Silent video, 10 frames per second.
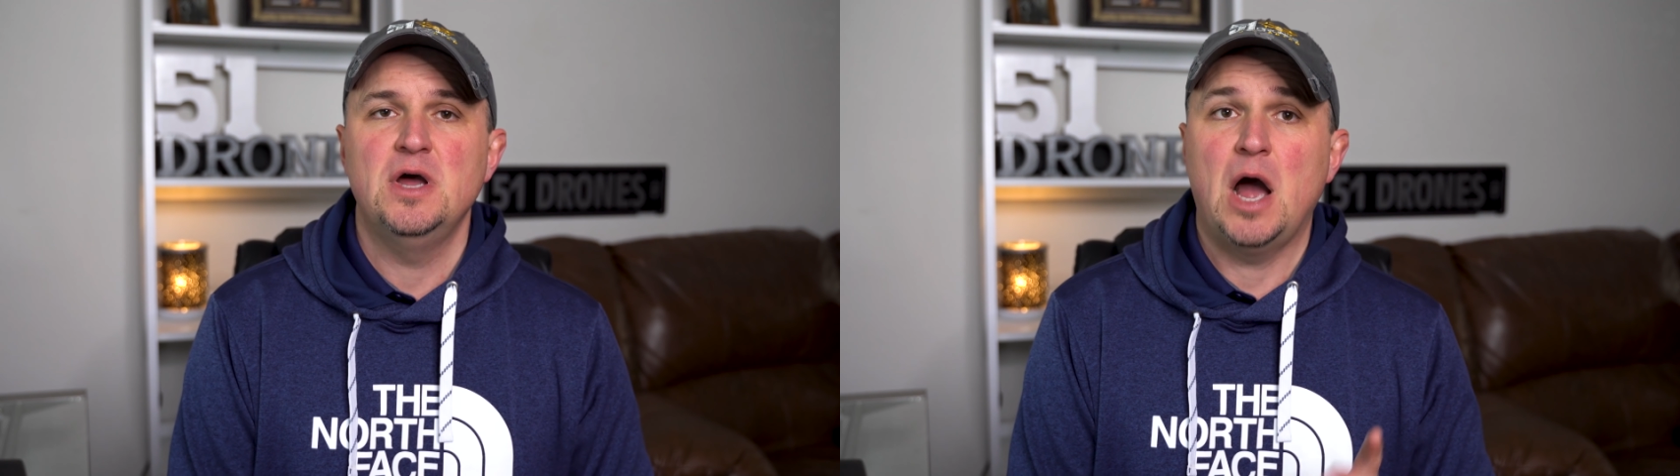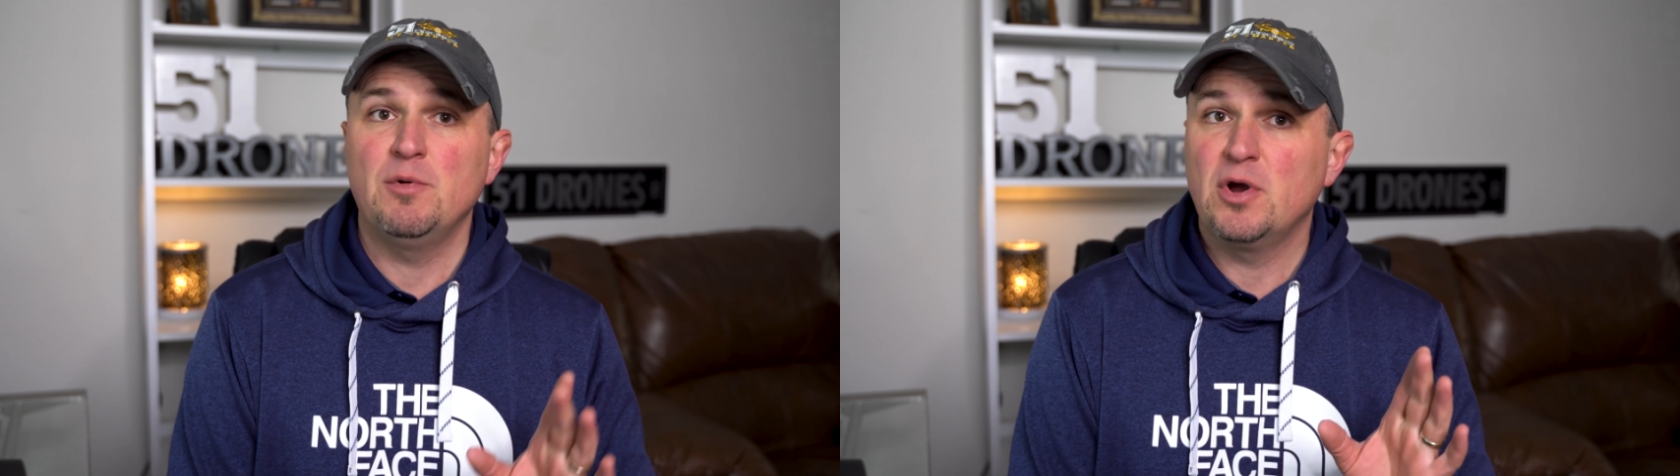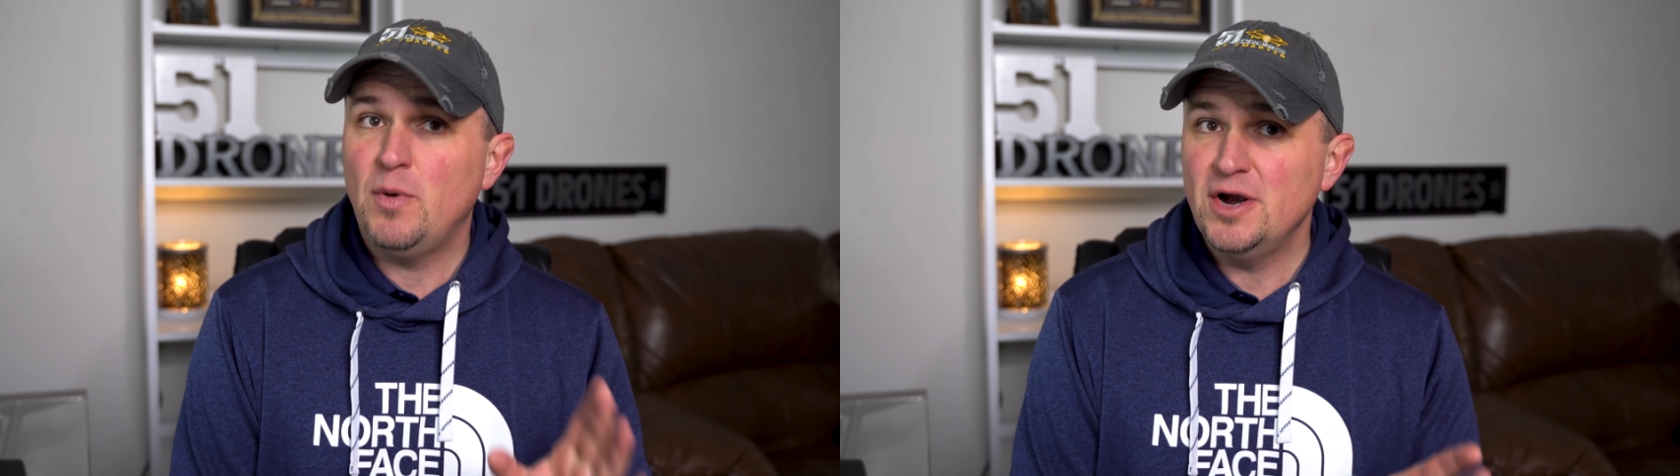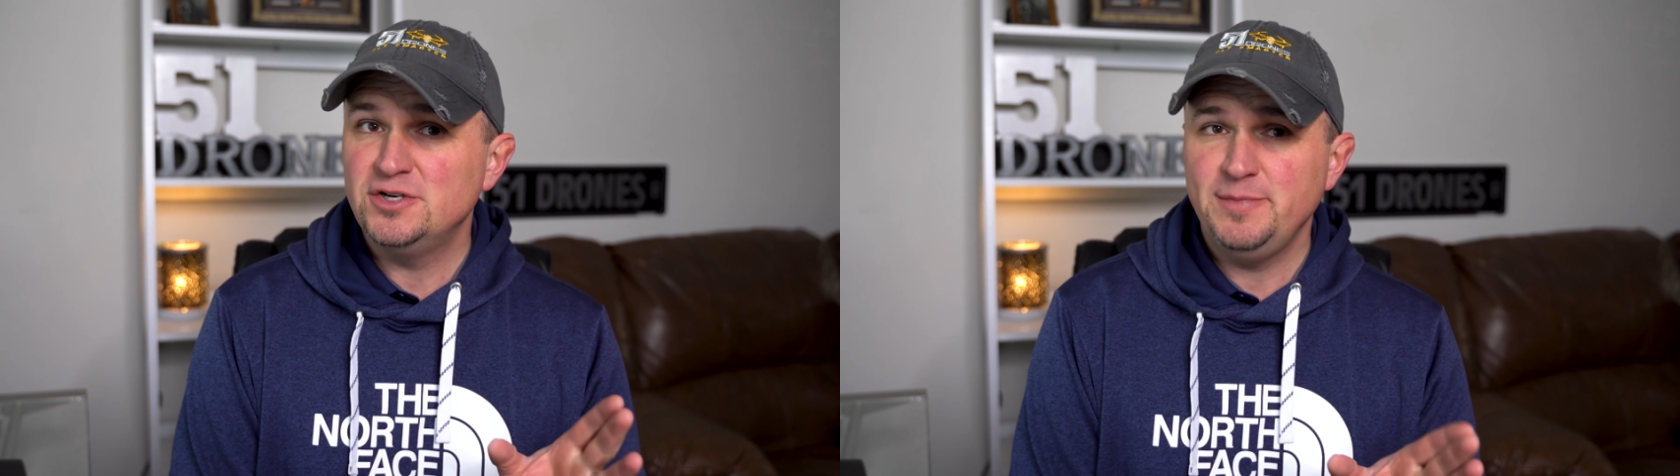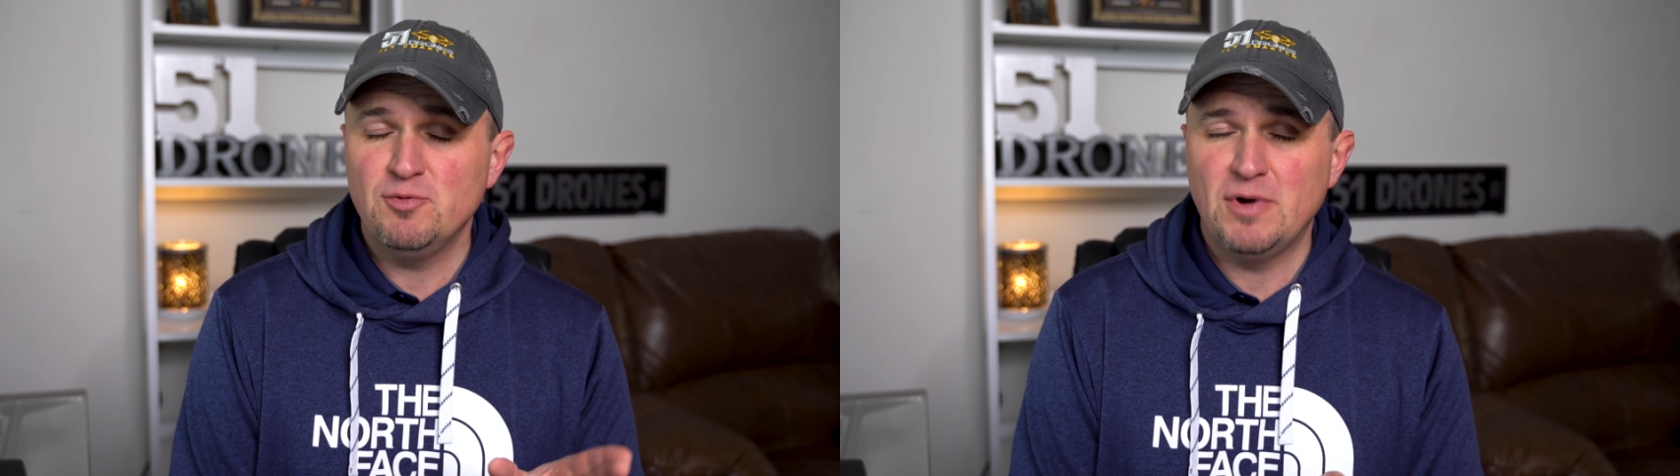are required
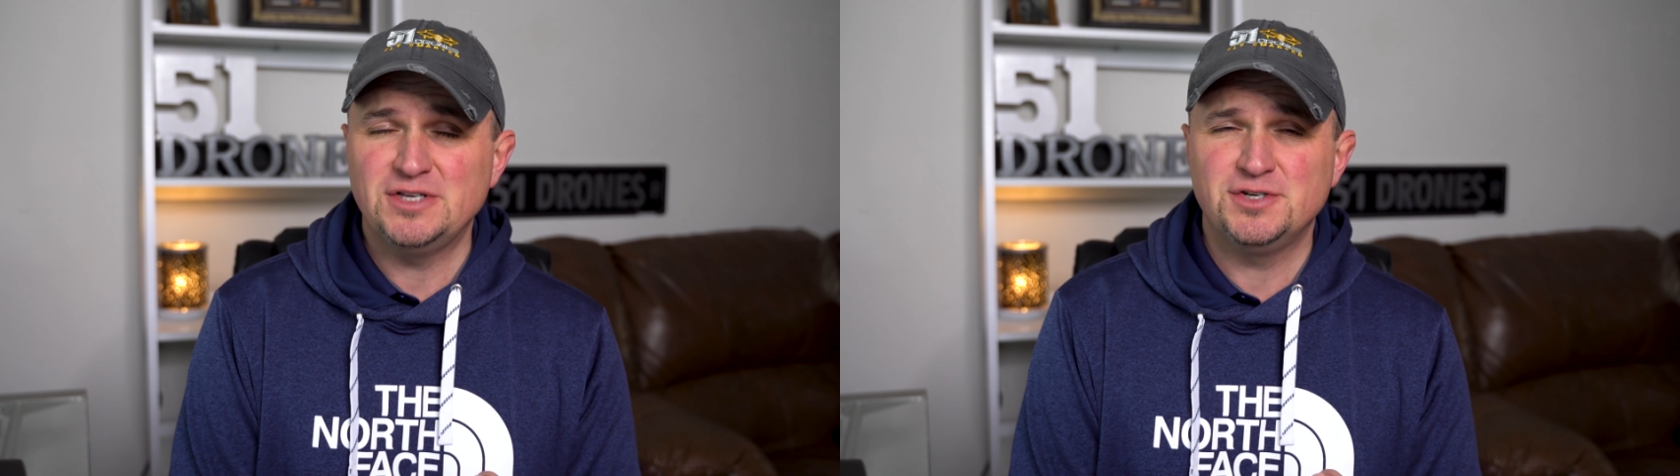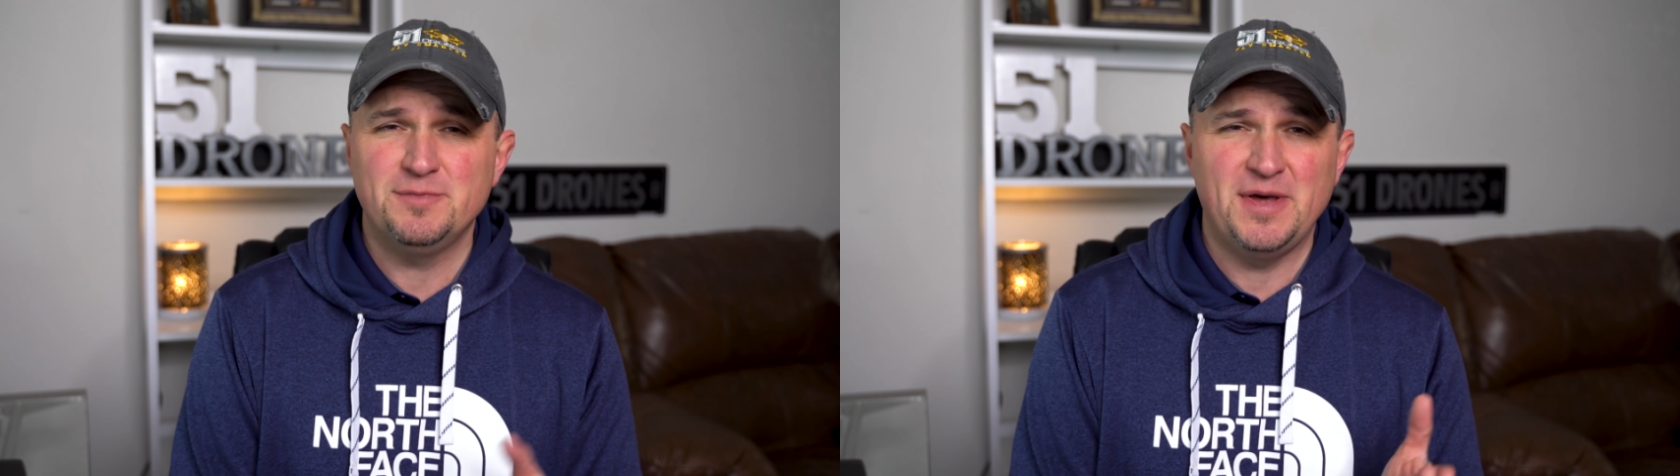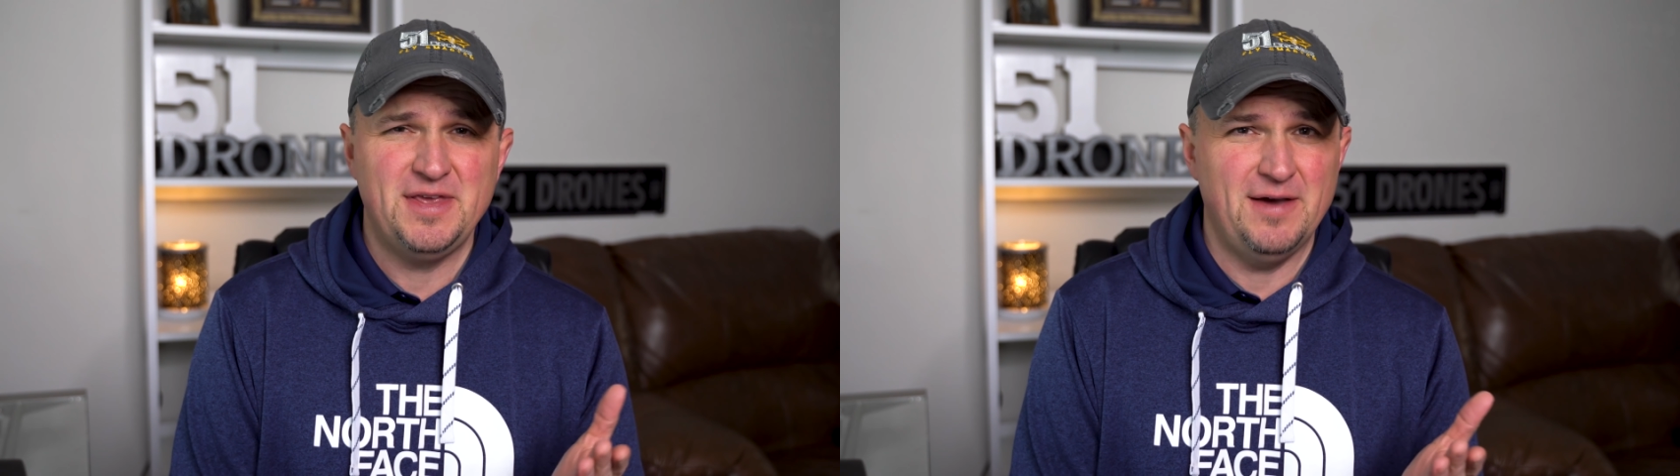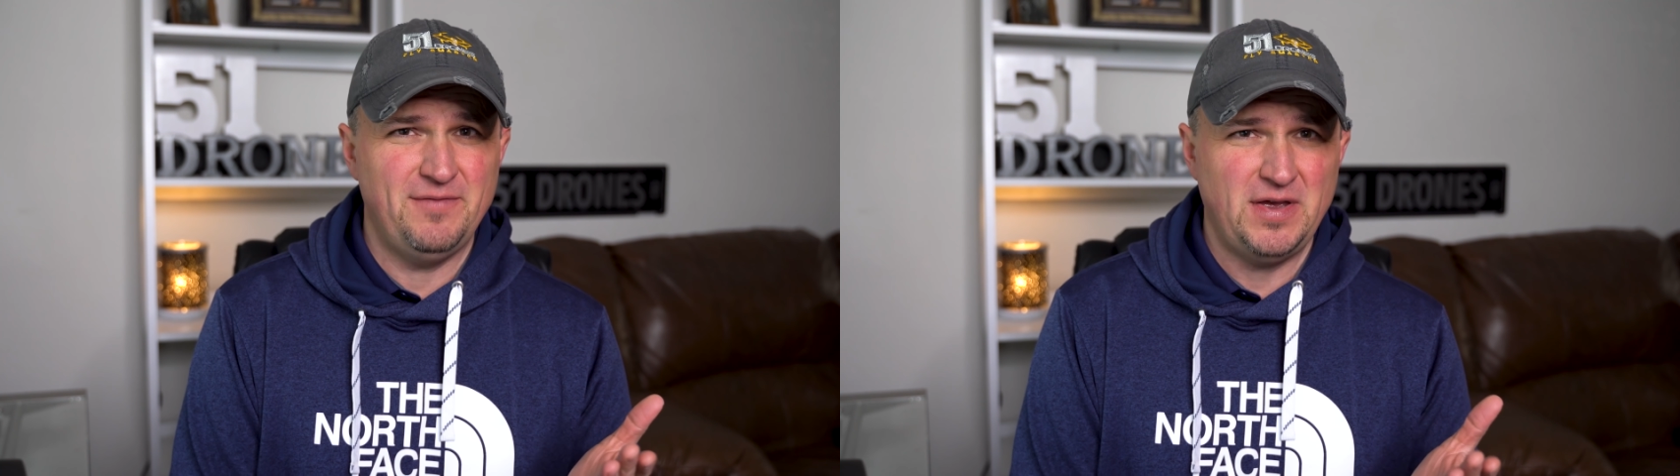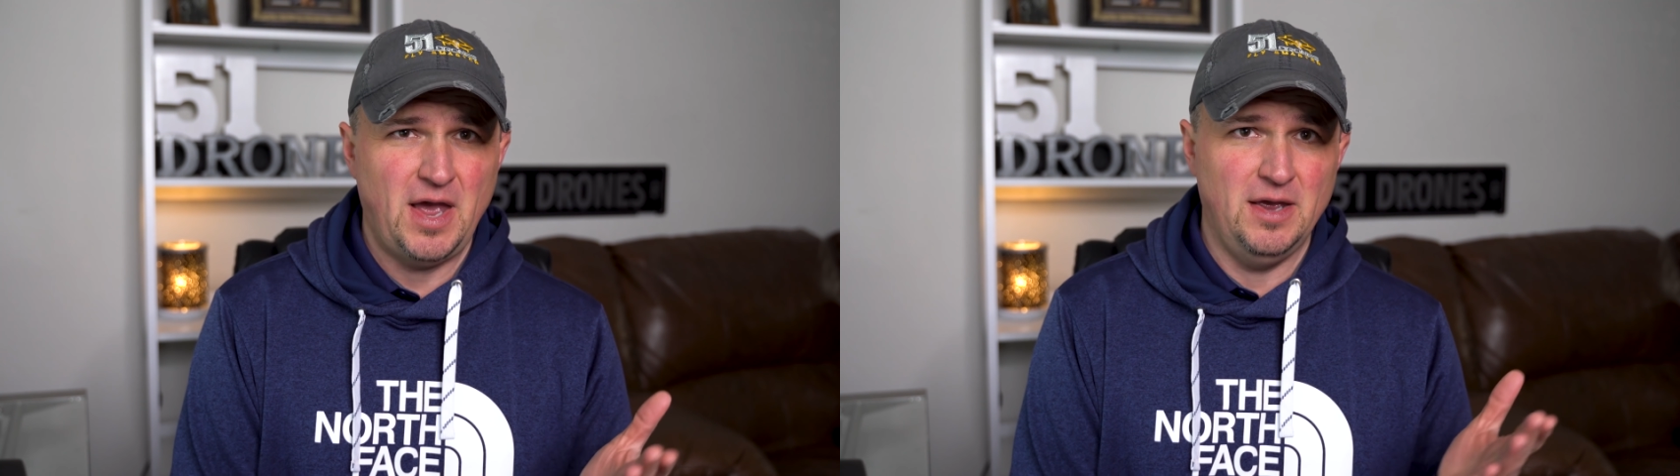to be registered by the
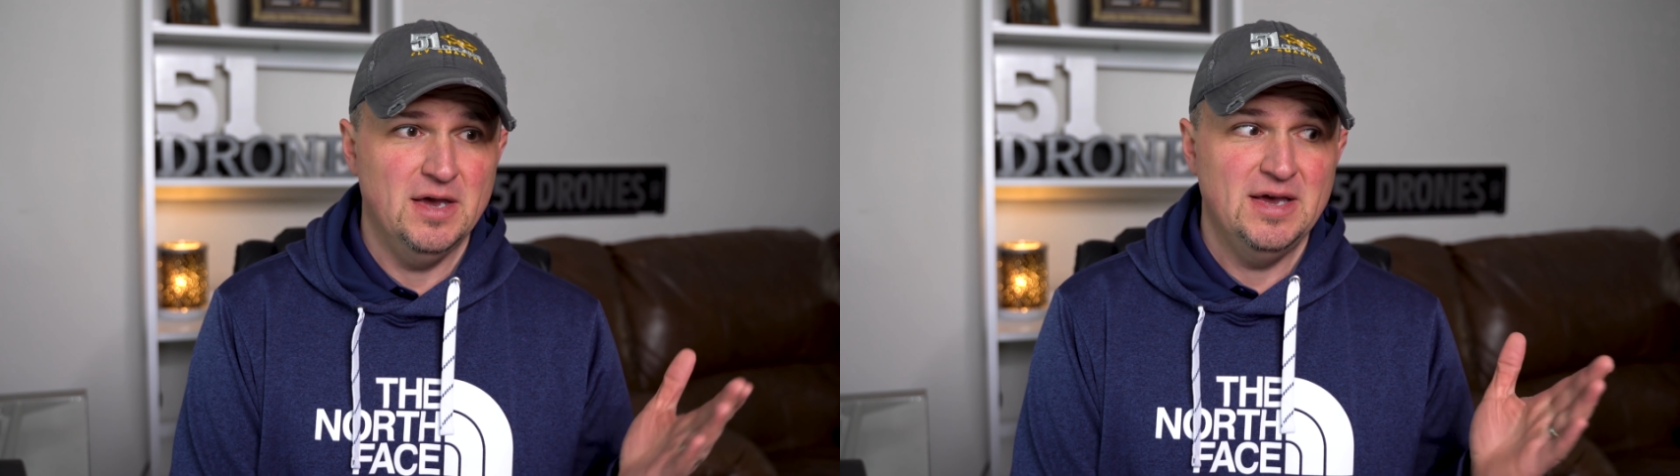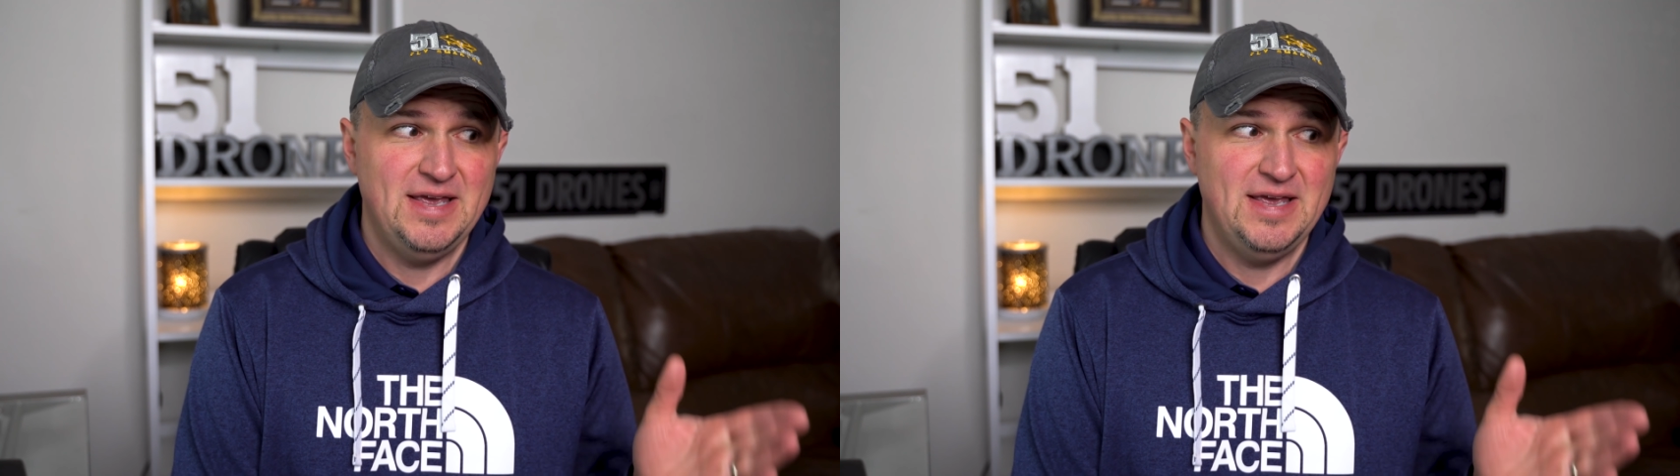FAA,